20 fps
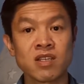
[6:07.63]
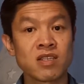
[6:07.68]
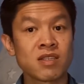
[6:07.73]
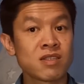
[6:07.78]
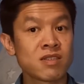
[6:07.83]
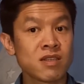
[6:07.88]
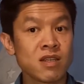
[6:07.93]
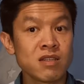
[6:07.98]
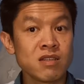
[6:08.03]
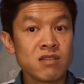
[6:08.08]

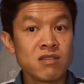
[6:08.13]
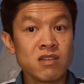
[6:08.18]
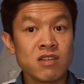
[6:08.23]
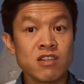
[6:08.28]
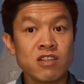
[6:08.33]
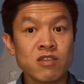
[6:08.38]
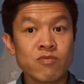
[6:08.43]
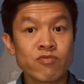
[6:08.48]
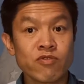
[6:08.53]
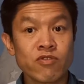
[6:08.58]
sudden
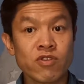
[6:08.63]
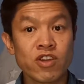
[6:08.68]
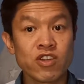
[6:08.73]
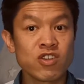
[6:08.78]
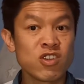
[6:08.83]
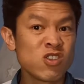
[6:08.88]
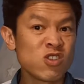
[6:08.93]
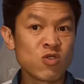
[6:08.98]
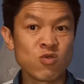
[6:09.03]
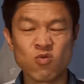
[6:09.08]

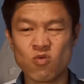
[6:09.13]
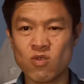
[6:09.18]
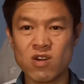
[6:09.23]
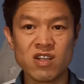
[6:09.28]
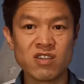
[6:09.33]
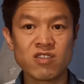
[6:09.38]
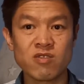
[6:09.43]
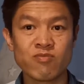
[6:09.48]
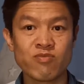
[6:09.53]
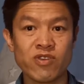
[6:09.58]
inspiration to
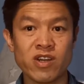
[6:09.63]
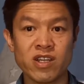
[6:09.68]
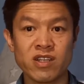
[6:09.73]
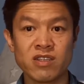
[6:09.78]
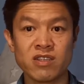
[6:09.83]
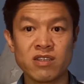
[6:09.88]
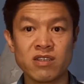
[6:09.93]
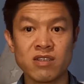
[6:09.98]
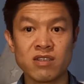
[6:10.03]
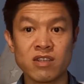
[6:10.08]
want to
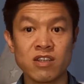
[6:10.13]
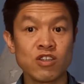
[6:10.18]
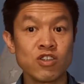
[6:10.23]
practice